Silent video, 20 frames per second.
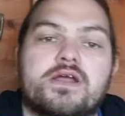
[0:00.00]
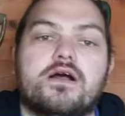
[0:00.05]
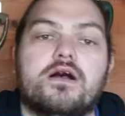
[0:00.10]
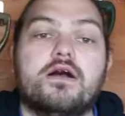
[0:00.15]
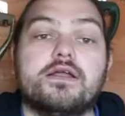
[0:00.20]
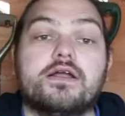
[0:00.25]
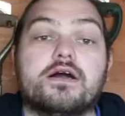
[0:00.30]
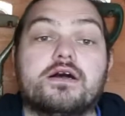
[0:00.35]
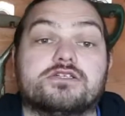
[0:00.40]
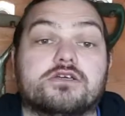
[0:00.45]

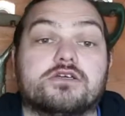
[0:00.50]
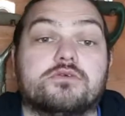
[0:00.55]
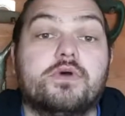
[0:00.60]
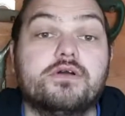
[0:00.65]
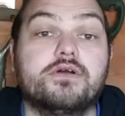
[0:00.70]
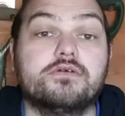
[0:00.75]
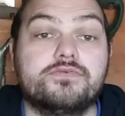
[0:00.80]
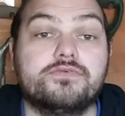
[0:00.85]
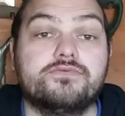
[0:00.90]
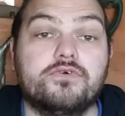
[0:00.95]
Hi guys,
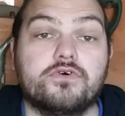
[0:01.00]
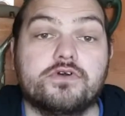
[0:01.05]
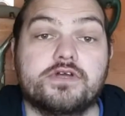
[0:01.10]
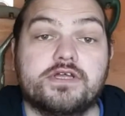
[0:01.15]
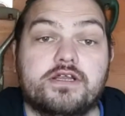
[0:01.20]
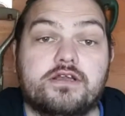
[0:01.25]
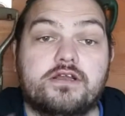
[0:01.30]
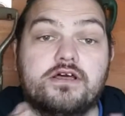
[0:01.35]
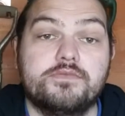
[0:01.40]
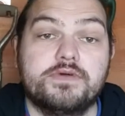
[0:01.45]
welcome to Forkin
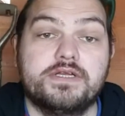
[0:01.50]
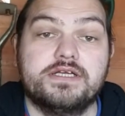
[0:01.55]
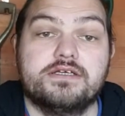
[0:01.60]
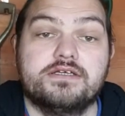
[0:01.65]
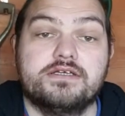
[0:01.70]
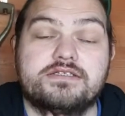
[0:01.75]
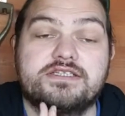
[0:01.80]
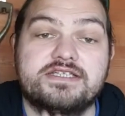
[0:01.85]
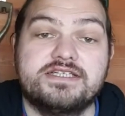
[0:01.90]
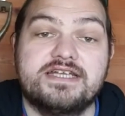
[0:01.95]
Allotment.
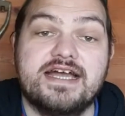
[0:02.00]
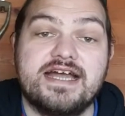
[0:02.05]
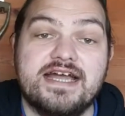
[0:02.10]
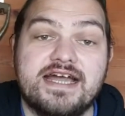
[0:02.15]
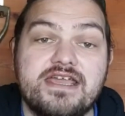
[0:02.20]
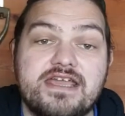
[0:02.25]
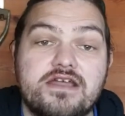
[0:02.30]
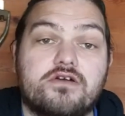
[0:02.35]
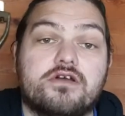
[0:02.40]
Today